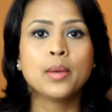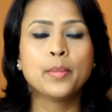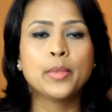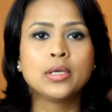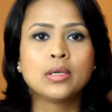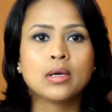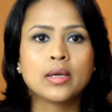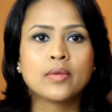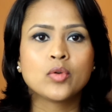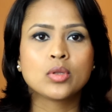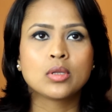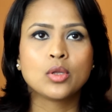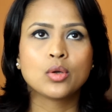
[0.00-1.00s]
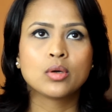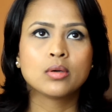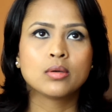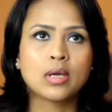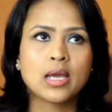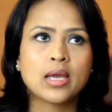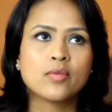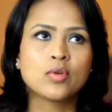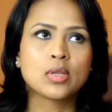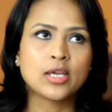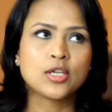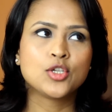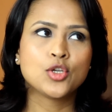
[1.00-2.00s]
But I
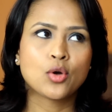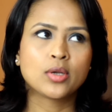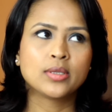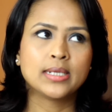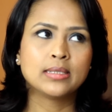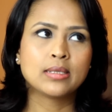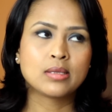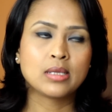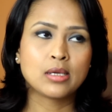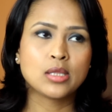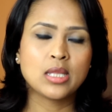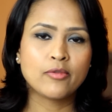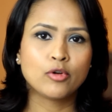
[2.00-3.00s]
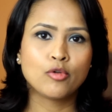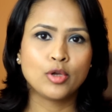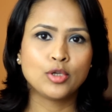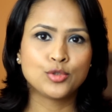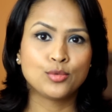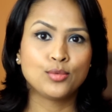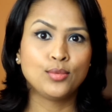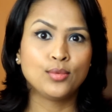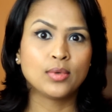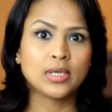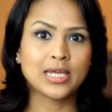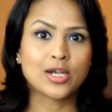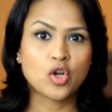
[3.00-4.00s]
was like sure that this thing is never going to
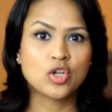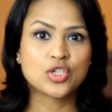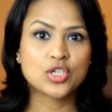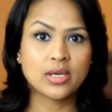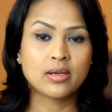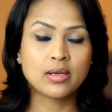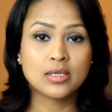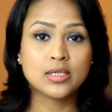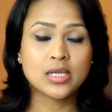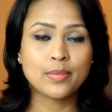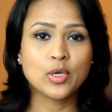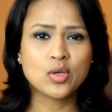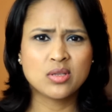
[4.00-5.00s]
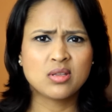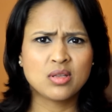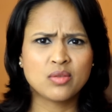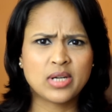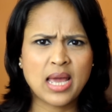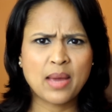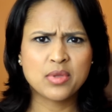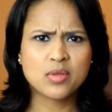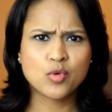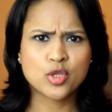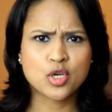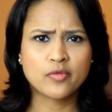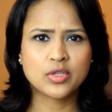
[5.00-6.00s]
get launched here in India, because this is what happens
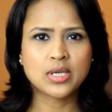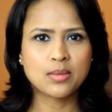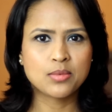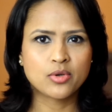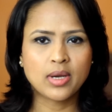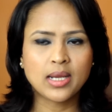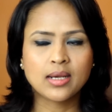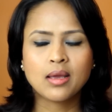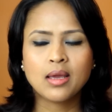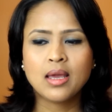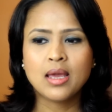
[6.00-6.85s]
most of the times, right?